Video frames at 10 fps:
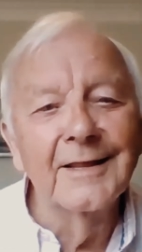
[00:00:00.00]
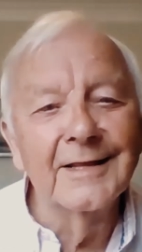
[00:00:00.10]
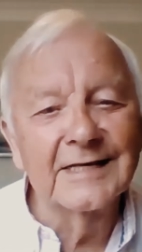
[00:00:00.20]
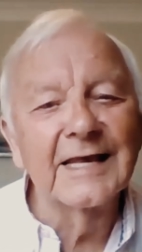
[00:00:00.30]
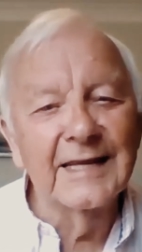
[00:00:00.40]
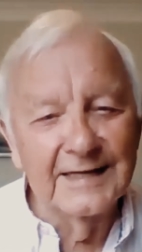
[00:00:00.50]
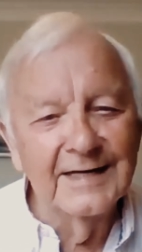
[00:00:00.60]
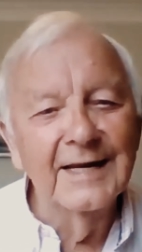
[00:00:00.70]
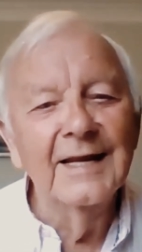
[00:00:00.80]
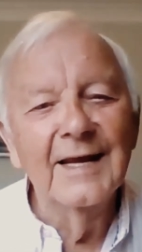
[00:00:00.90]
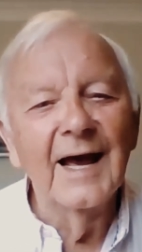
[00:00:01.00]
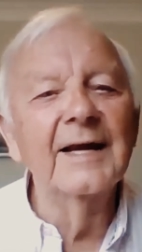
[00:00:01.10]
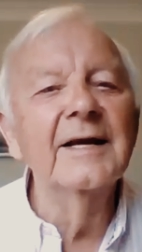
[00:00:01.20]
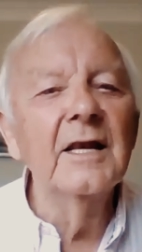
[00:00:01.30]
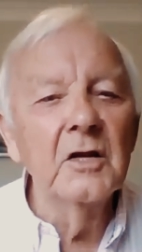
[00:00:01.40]
That's again
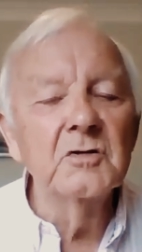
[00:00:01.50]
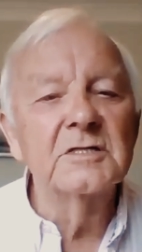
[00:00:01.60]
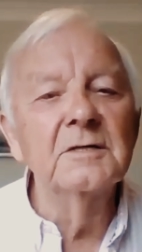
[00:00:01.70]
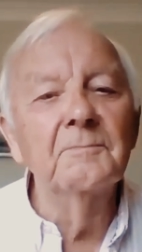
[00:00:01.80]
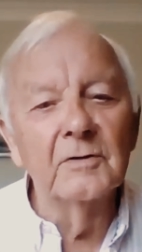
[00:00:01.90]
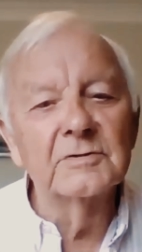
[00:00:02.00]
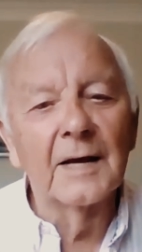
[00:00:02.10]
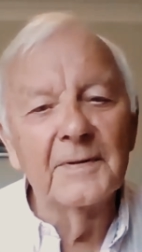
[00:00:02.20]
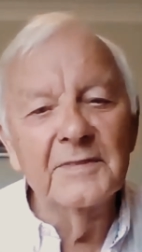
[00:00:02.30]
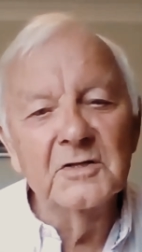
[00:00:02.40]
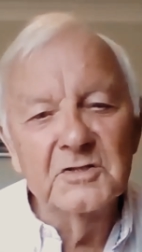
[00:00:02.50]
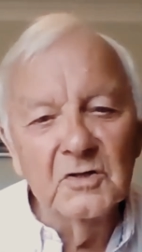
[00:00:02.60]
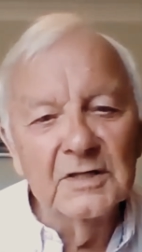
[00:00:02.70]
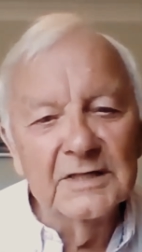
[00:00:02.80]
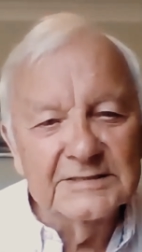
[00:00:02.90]
an illusion built up in the
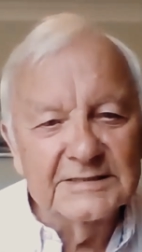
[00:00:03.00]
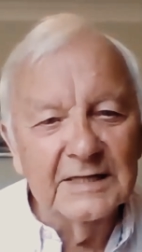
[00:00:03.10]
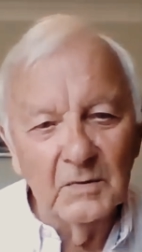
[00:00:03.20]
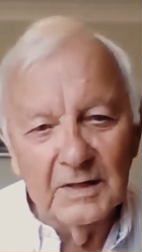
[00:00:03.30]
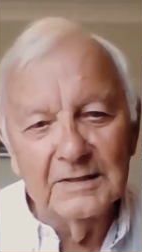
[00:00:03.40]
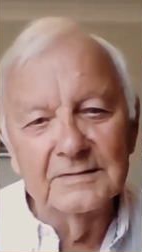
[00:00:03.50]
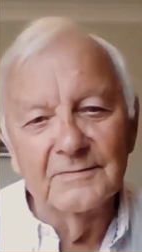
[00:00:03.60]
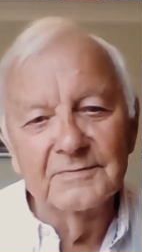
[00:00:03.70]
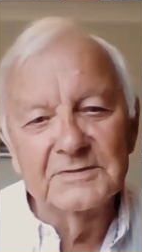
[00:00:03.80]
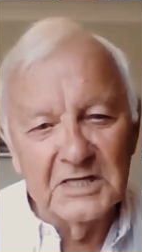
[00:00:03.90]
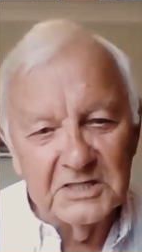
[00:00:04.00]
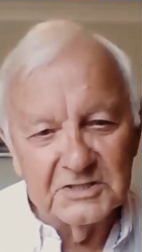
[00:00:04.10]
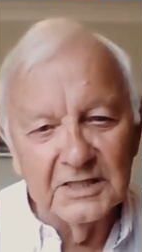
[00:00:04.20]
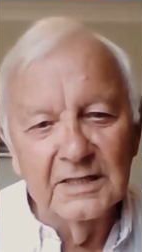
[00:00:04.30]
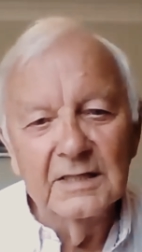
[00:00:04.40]
dualistic world of
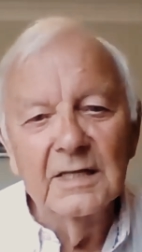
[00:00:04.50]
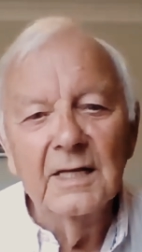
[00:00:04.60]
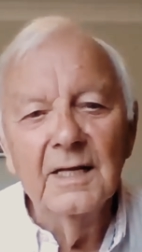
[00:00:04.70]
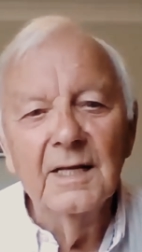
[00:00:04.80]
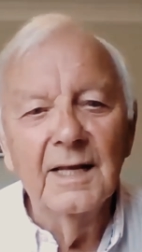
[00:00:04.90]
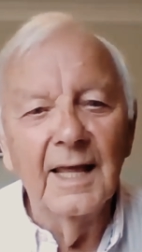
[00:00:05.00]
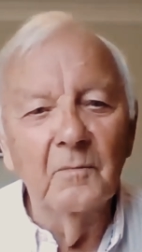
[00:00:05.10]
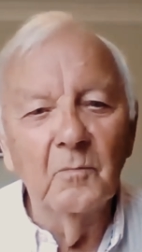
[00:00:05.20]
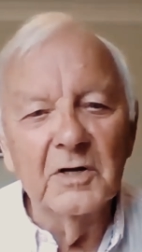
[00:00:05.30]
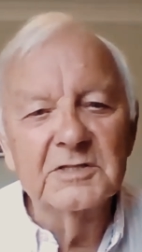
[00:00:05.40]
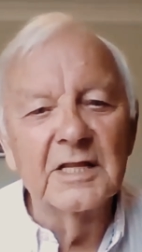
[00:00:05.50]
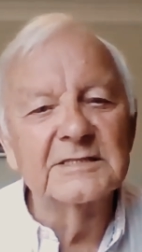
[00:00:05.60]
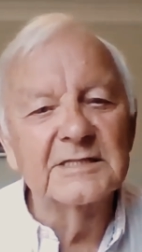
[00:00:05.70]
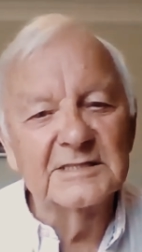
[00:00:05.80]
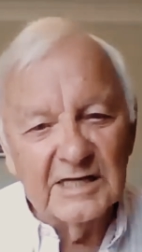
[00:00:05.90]
teaching, in which
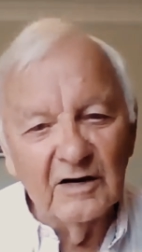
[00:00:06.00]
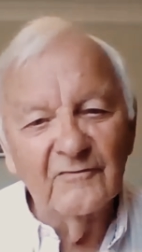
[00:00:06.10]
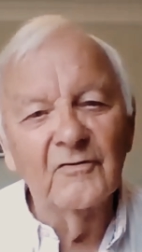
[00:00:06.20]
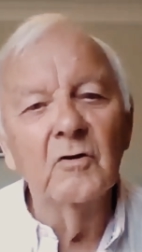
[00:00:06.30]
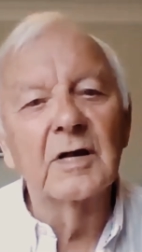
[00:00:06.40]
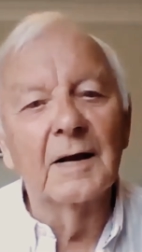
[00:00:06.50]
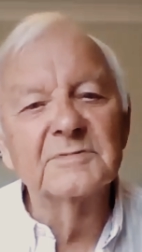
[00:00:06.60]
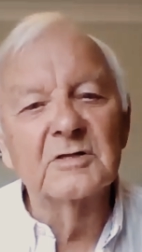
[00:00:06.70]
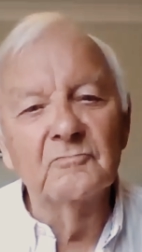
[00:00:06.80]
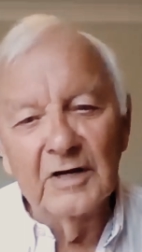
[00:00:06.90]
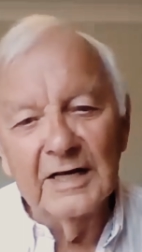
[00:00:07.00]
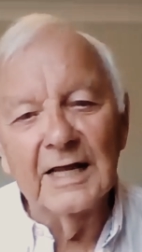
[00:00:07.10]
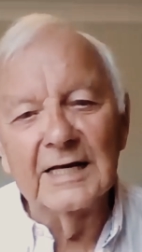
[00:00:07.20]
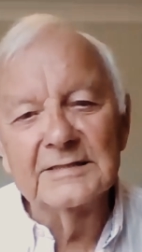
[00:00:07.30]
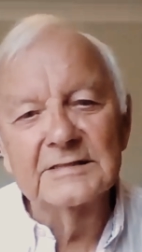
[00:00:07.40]
there's a self who comes to
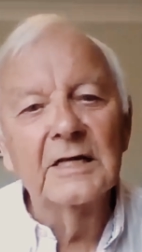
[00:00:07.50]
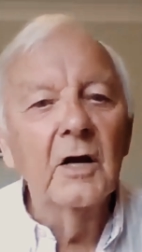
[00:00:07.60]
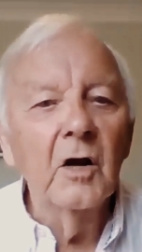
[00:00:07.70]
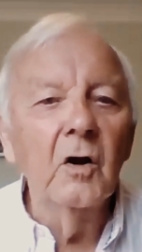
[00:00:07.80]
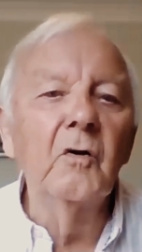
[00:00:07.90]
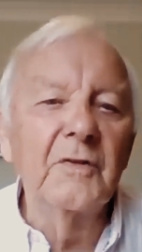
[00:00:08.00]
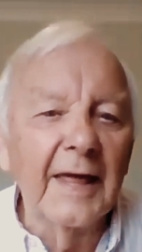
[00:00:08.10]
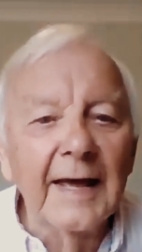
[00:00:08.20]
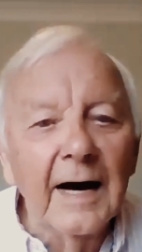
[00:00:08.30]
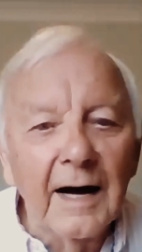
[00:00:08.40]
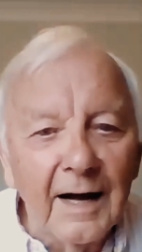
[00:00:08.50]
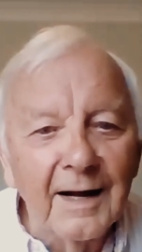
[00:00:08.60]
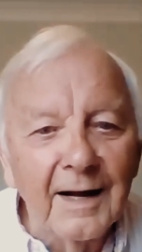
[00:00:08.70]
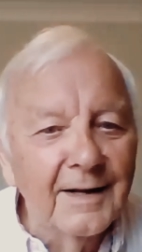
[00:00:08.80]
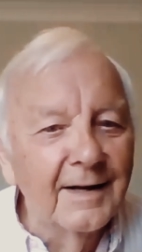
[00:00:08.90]
realize who they
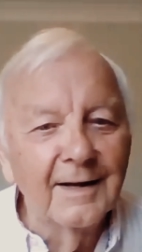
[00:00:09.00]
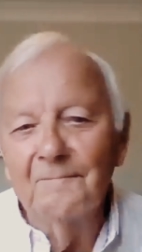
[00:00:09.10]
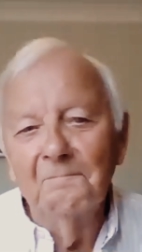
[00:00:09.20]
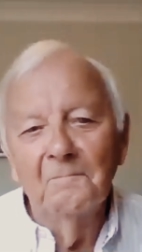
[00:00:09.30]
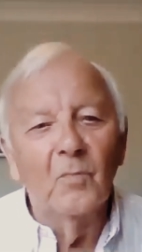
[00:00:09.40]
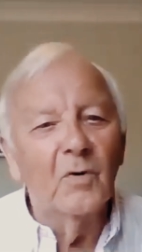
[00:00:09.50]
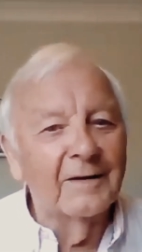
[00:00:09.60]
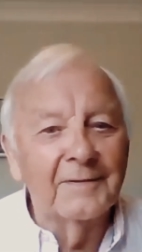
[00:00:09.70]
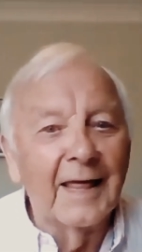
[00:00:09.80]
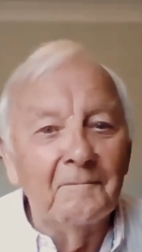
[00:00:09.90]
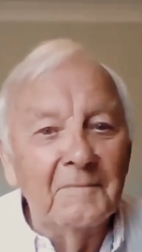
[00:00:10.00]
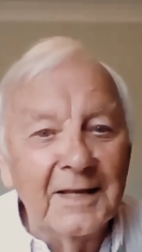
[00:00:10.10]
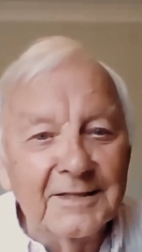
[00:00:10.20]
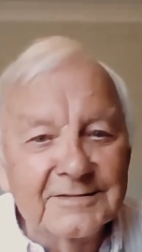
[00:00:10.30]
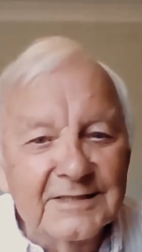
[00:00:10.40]
are, whatever that
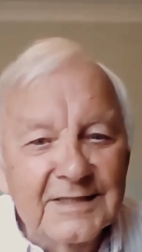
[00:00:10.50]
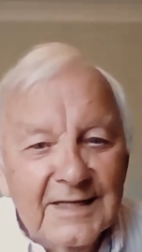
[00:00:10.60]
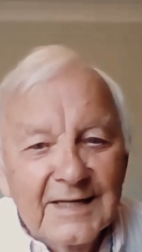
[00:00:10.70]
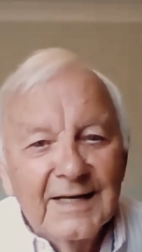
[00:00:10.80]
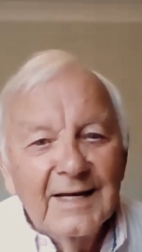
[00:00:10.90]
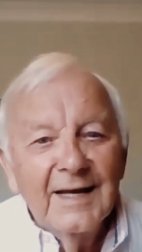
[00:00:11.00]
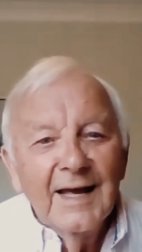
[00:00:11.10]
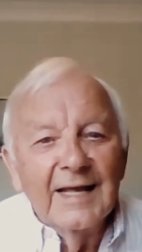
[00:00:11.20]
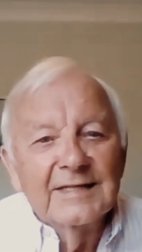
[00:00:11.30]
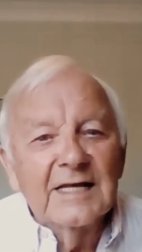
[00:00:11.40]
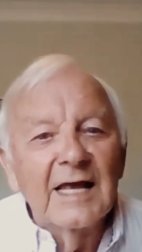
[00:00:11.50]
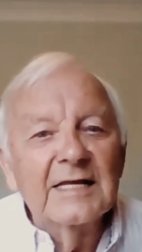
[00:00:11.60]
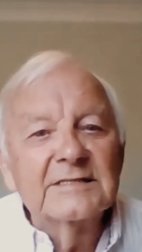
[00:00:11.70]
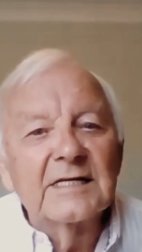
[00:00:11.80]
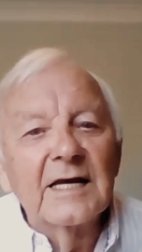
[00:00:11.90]
means.
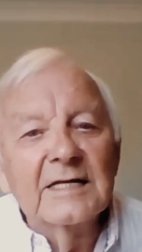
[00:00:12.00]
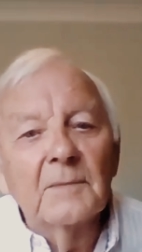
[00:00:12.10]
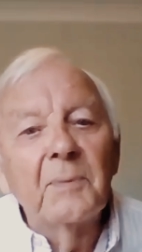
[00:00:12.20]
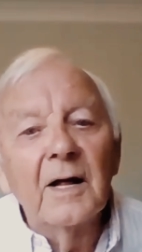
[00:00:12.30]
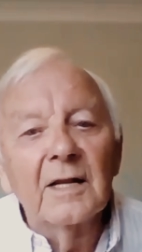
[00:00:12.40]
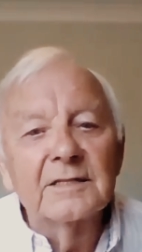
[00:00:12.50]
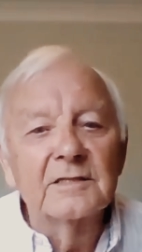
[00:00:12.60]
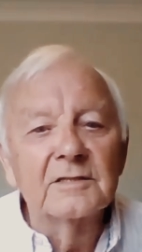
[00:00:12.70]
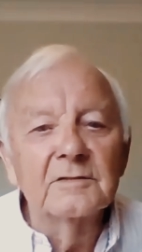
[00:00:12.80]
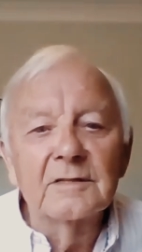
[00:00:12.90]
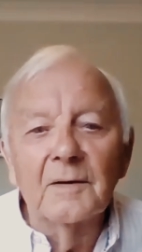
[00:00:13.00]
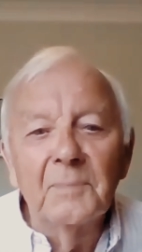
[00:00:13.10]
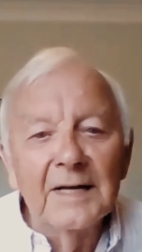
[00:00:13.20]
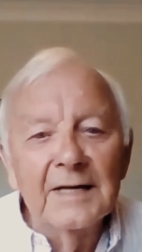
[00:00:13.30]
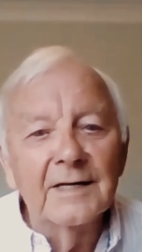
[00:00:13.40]
It's a path to
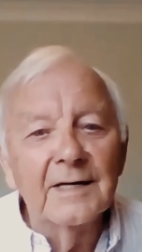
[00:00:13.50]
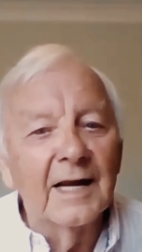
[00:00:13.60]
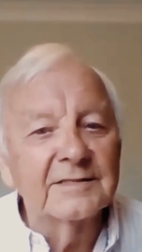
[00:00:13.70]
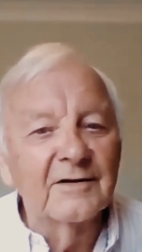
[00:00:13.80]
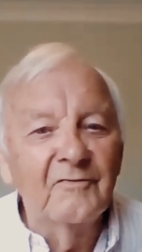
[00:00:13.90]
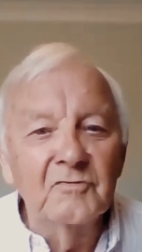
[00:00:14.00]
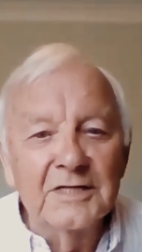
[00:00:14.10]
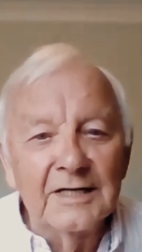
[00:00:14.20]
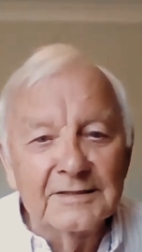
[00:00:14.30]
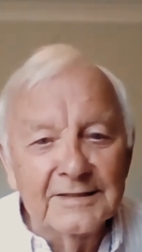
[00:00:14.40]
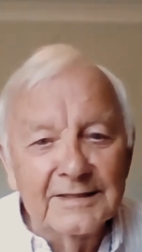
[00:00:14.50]
complete and utter futility.